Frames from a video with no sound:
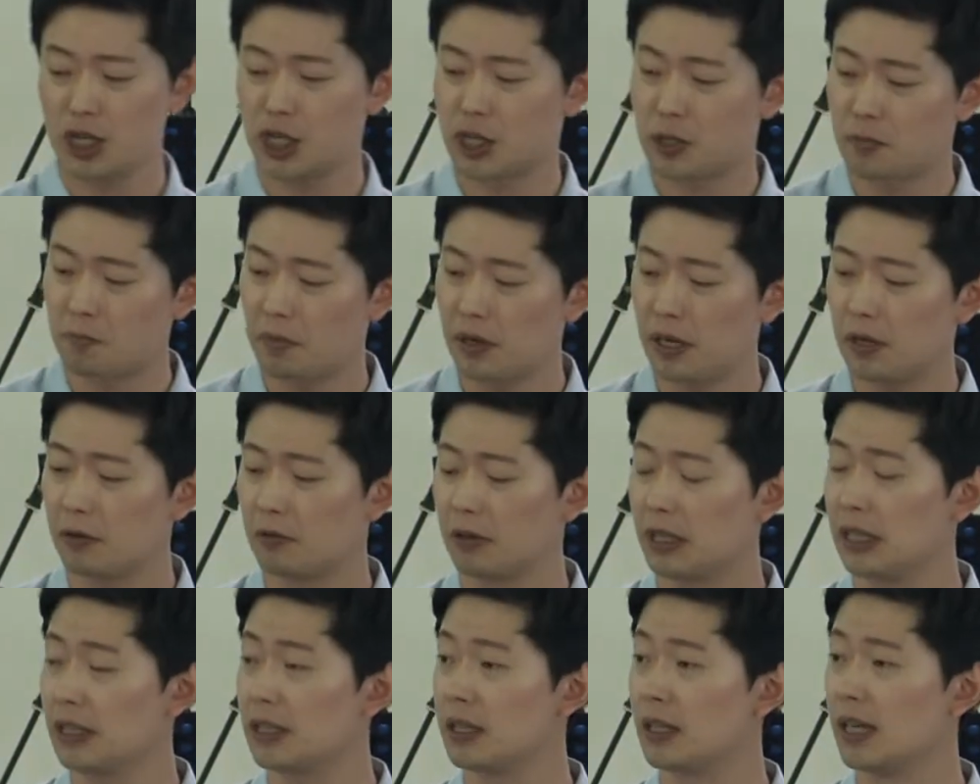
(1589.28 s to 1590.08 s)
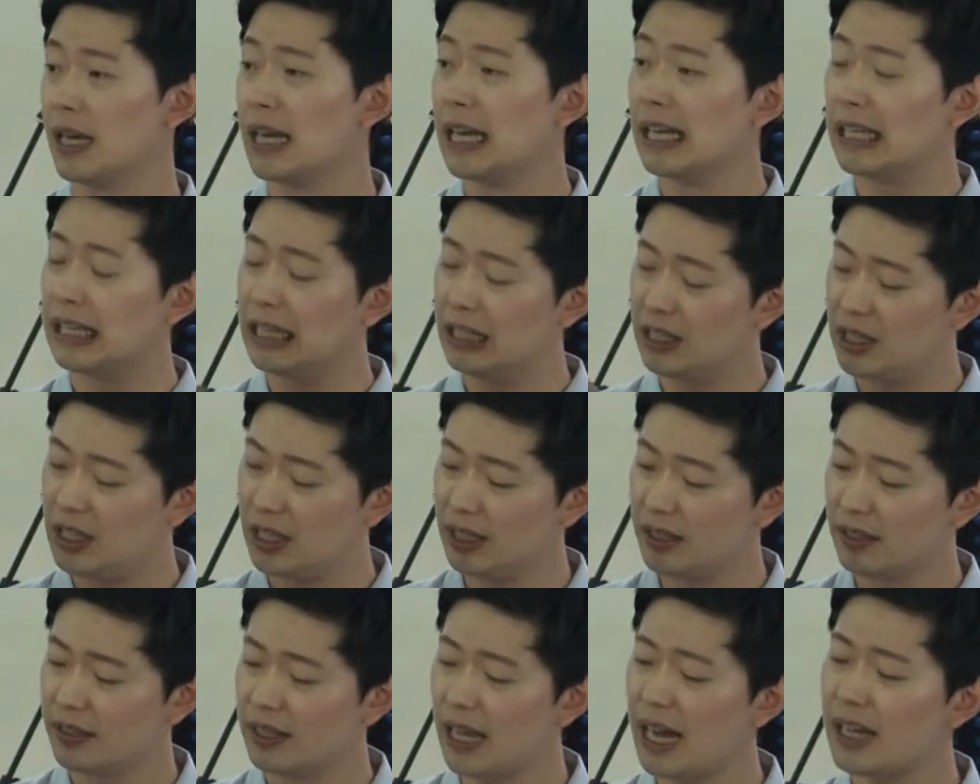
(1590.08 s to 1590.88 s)
Spirit, he
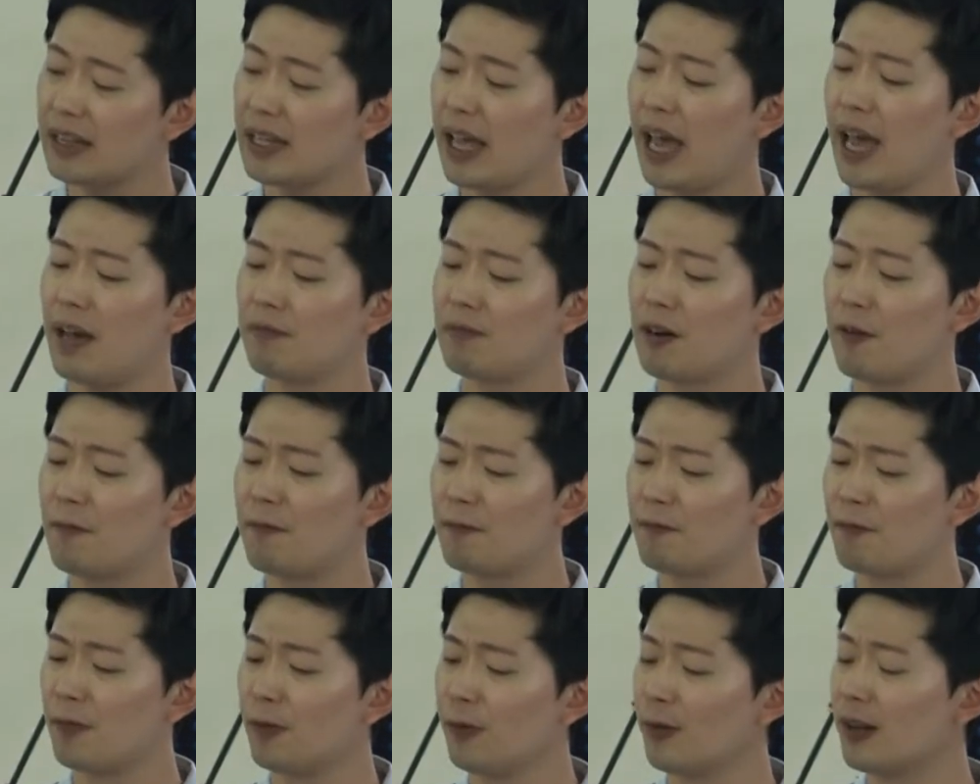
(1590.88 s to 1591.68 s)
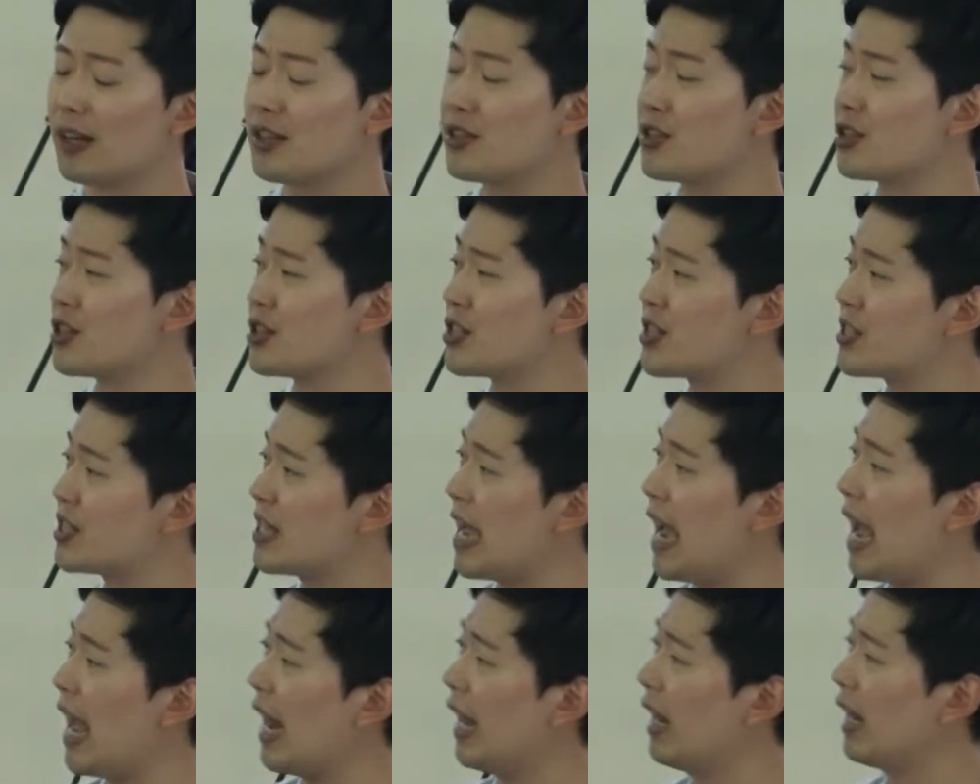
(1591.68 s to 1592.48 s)
did not have a full
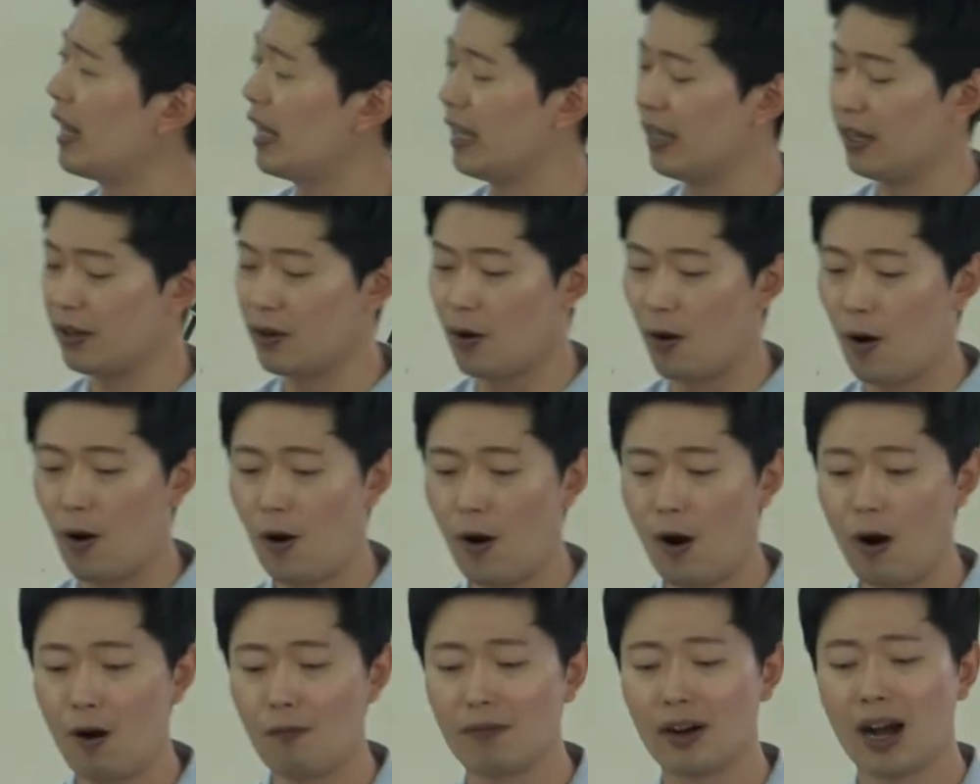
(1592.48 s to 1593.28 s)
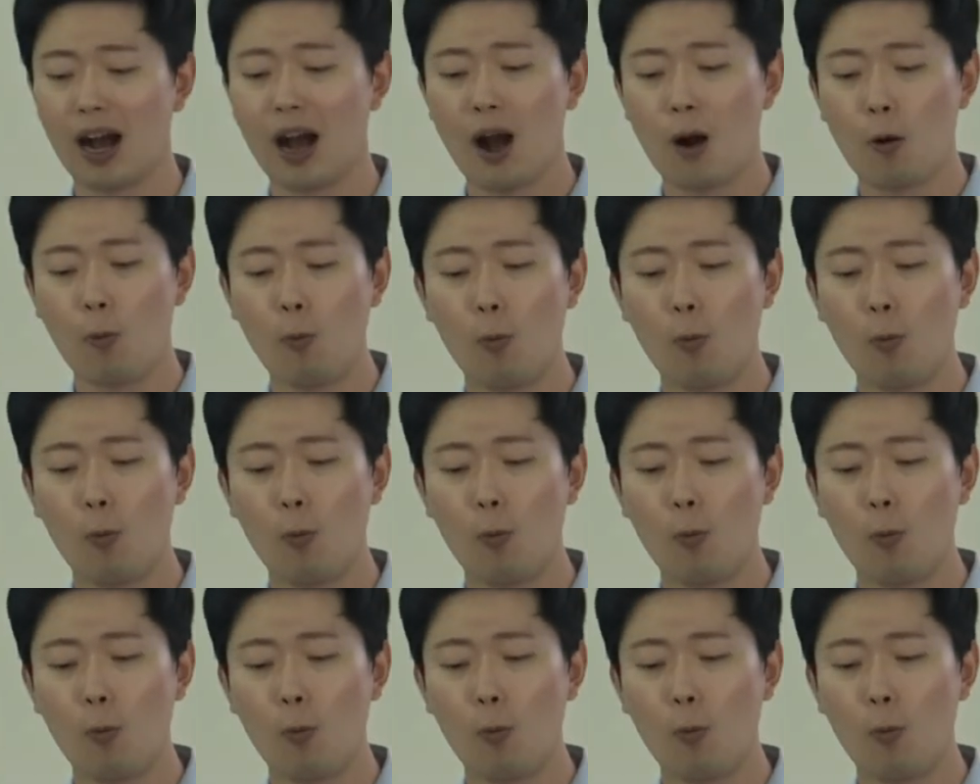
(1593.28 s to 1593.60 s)
understanding of